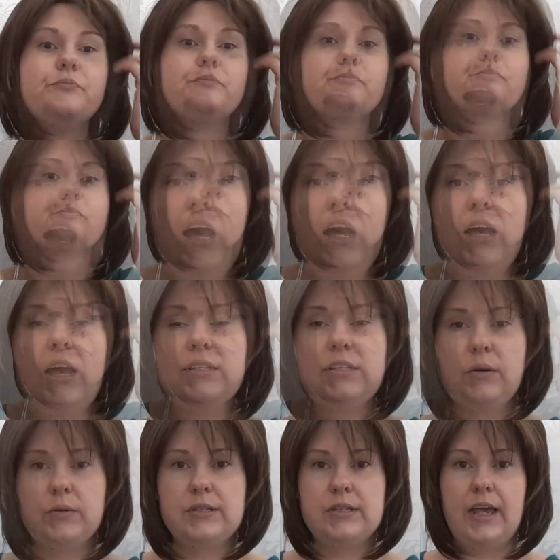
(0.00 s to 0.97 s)
As I
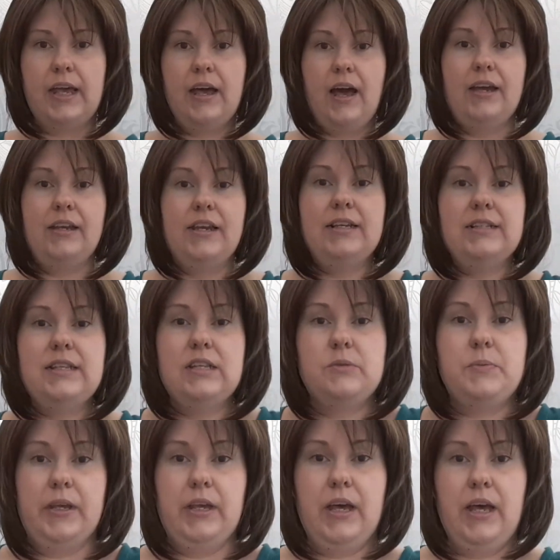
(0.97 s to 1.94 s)
was saying, Ines has
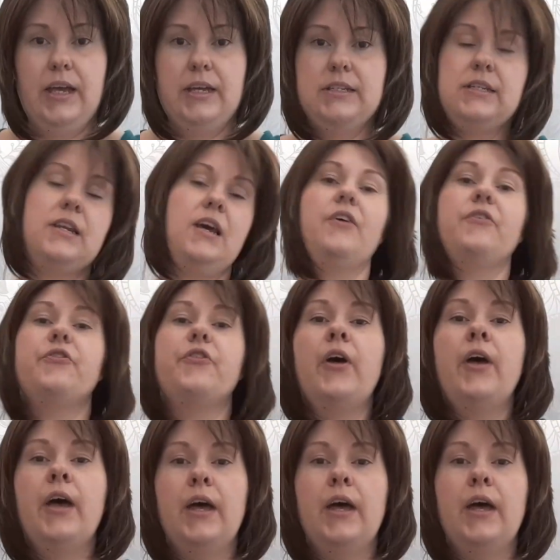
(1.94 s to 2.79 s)
been kind enough